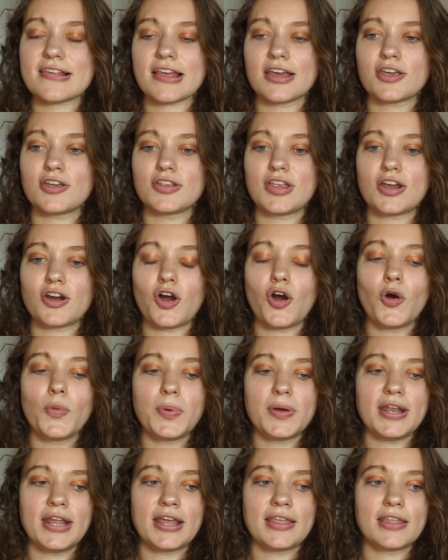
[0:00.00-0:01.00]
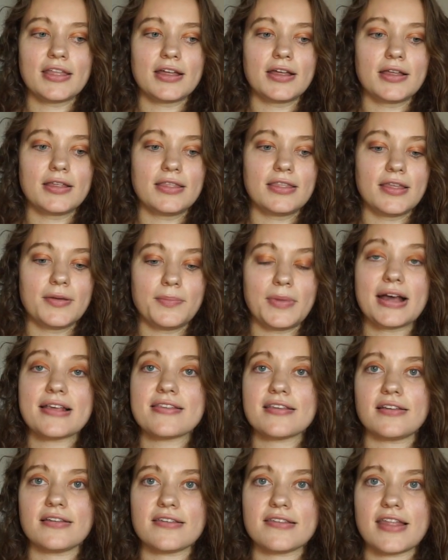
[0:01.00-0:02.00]
like they're opening the
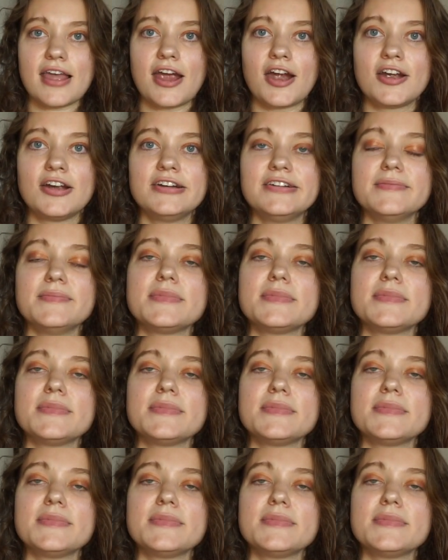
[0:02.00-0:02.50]
muscles there.